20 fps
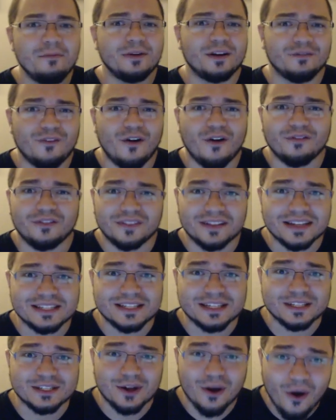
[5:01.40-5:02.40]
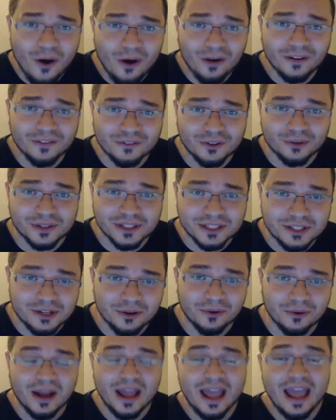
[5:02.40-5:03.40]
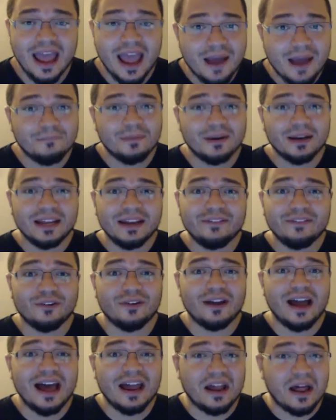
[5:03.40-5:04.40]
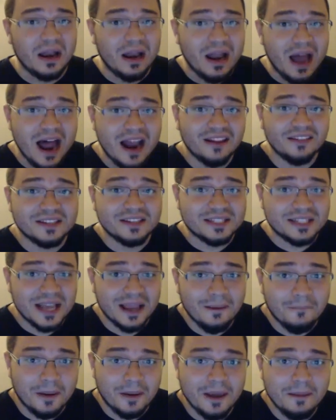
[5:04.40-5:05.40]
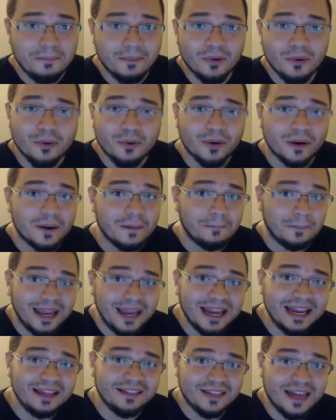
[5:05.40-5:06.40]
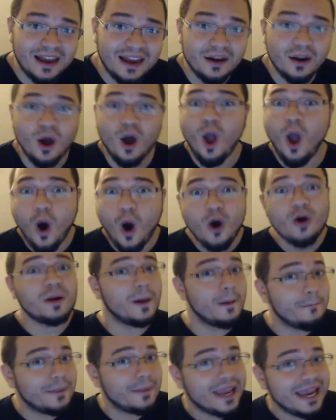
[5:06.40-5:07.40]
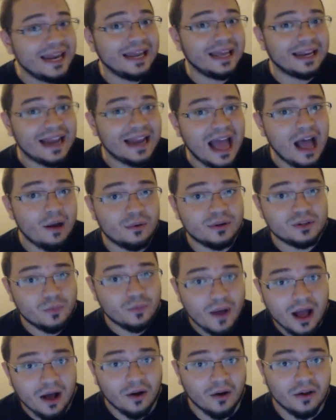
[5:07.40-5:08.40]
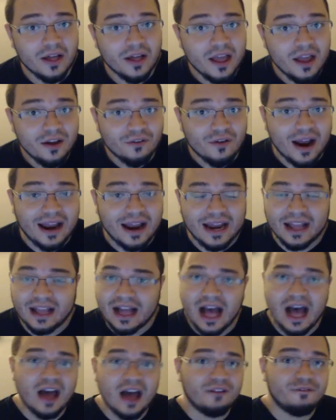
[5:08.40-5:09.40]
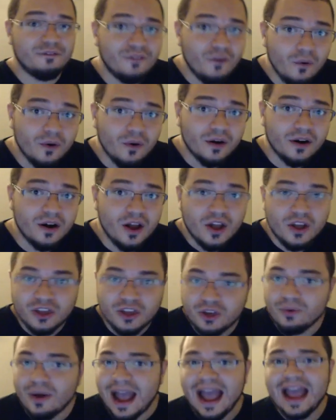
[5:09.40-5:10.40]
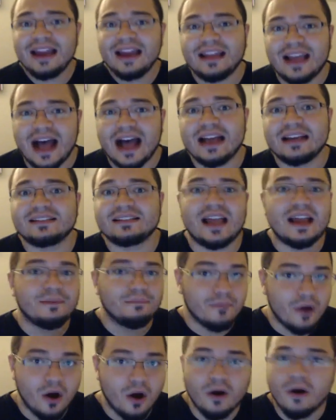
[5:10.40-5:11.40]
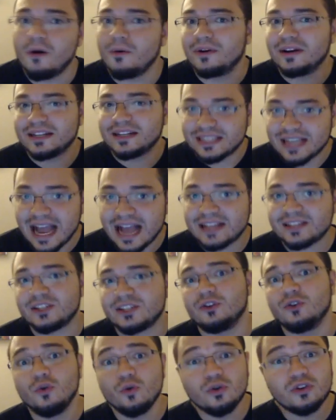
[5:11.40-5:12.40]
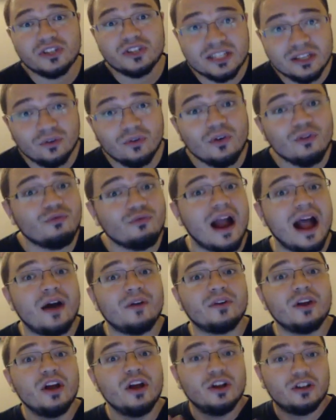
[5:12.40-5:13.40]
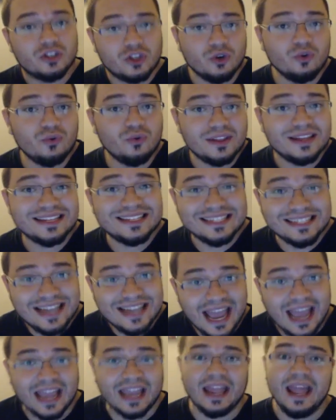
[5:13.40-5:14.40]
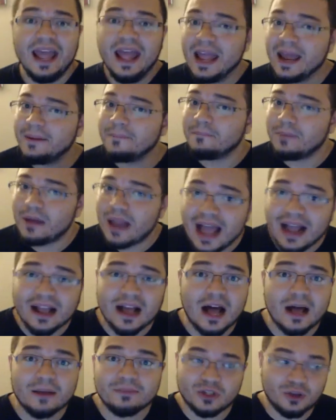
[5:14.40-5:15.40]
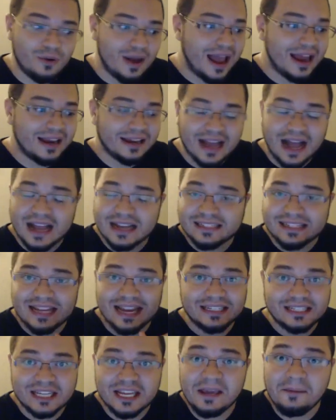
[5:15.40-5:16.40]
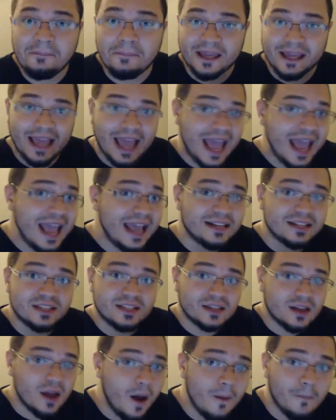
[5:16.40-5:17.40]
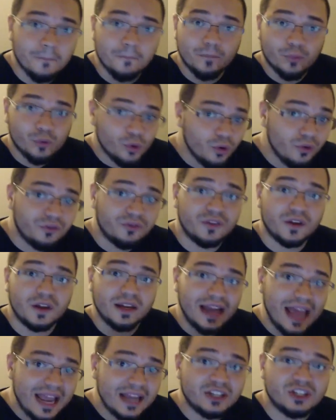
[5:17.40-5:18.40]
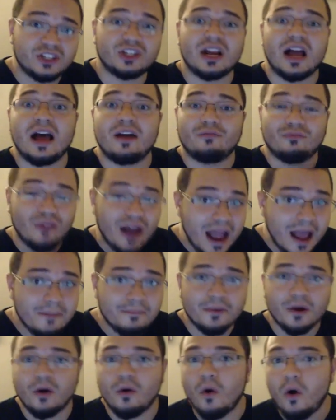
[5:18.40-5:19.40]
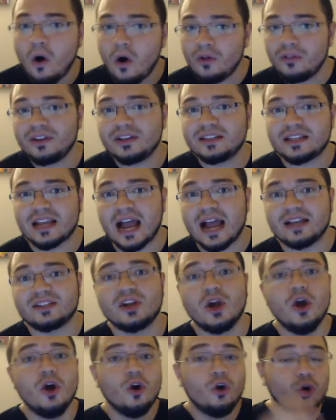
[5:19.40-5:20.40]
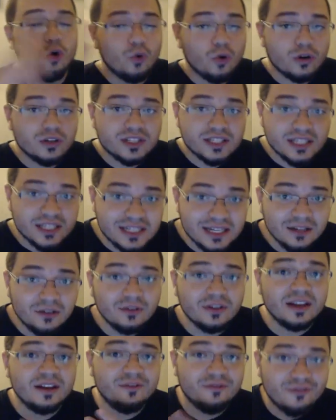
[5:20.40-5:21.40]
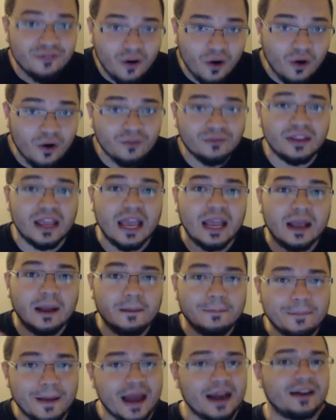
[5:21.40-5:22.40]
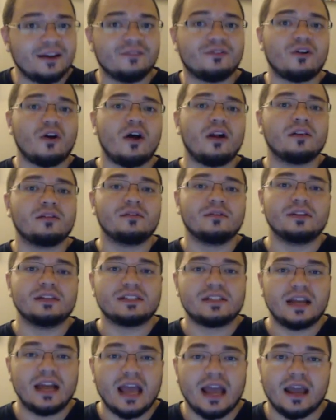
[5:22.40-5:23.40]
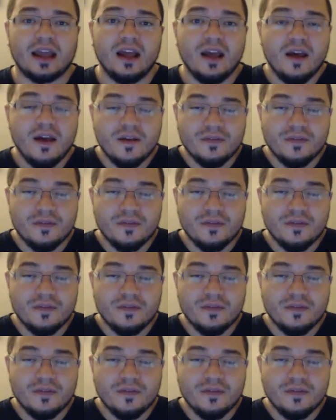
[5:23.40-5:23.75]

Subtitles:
I've been involved in this since Call of Duty 2. And believe it or not, a lot of the same people who were competing then are competing now as well, right? In COD 4, you had guys like Moho and Assassin who are still around to this day. In Black Ops, you had guys like TP, Ake, Skunk, Proofy, Nadeshot, Rambo, all these guys who are still involved in competitive Call of Duty today.